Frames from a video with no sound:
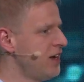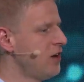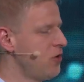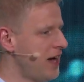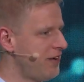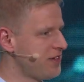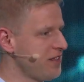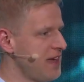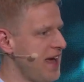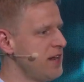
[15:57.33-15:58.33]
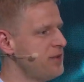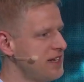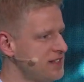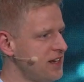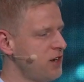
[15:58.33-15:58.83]
look after their
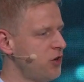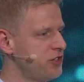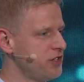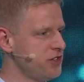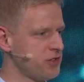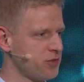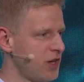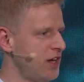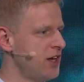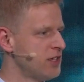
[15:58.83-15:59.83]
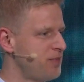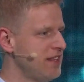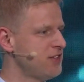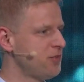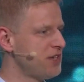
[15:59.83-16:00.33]
animals, or just
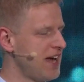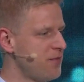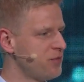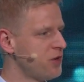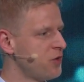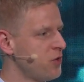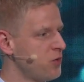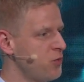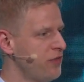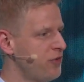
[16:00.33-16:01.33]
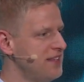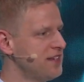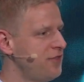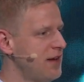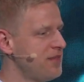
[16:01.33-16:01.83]
spend some time with friends
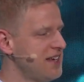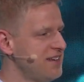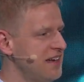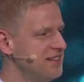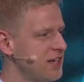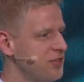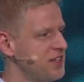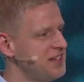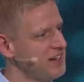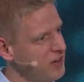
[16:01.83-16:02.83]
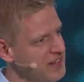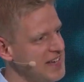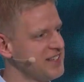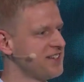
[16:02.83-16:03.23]
and family instead of sitting on a desk.